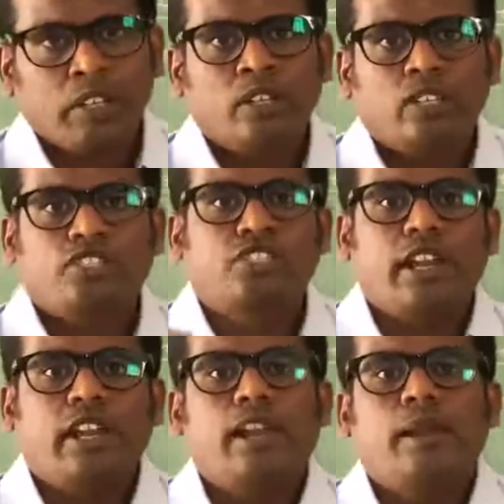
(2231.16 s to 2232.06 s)

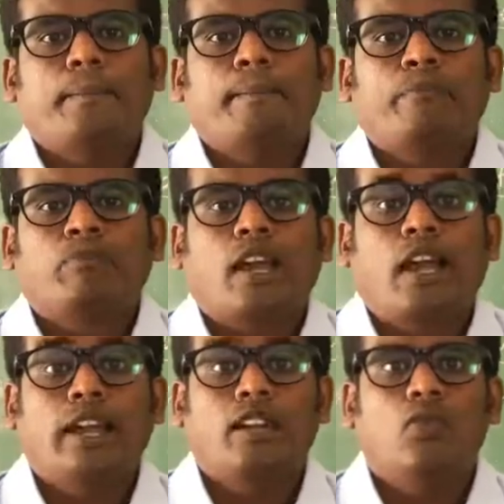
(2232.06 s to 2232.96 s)
style
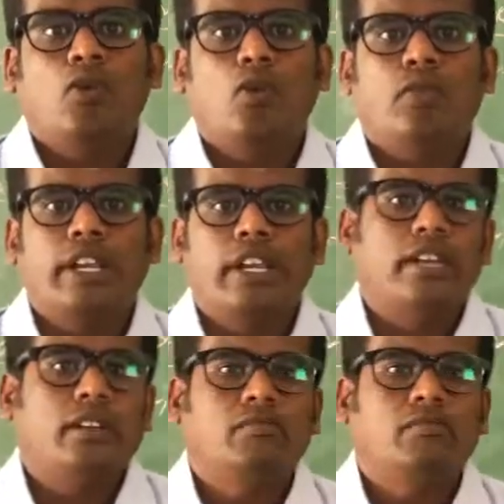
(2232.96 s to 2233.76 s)
and ovary.